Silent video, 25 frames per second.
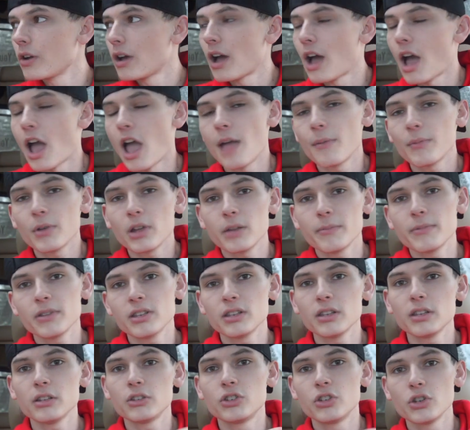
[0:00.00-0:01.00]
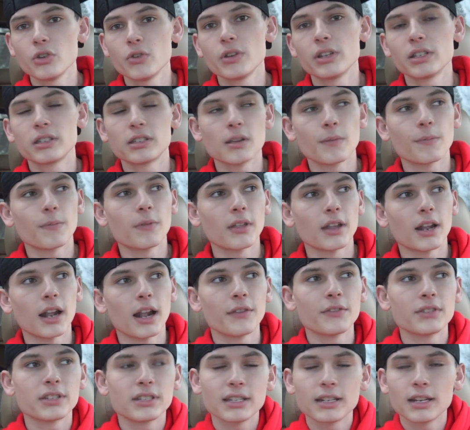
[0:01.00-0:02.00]
I'm gonna be doing something that
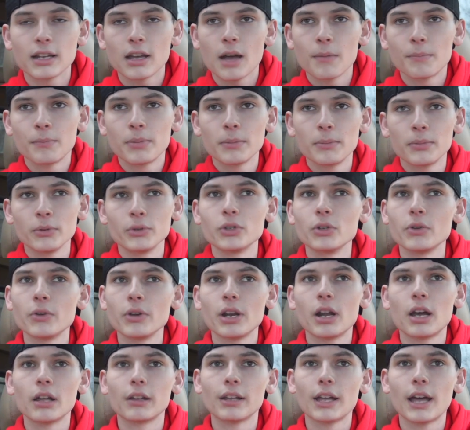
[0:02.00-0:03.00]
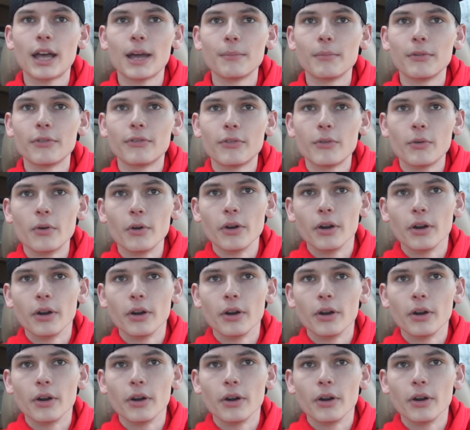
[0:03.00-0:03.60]
I've seen a couple people doing online before,